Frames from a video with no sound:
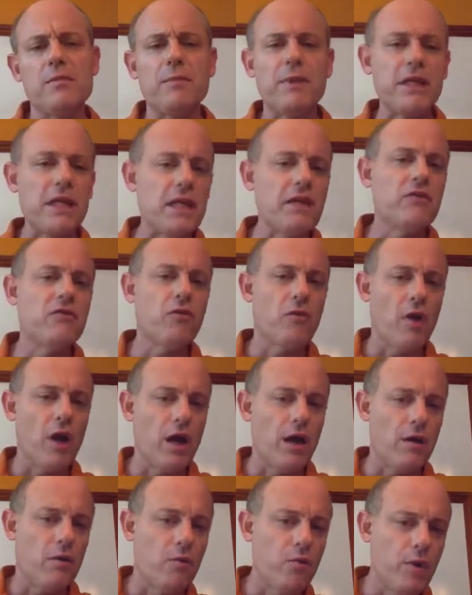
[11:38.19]
but it's
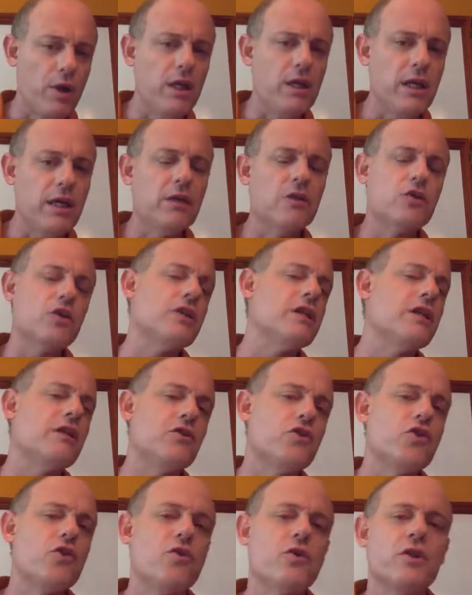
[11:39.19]
a really interesting
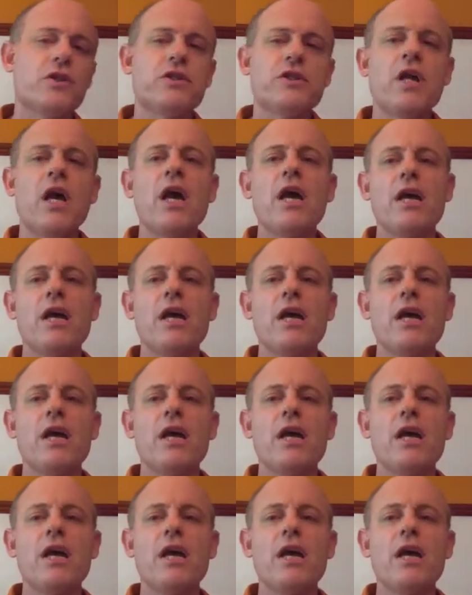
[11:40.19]
choice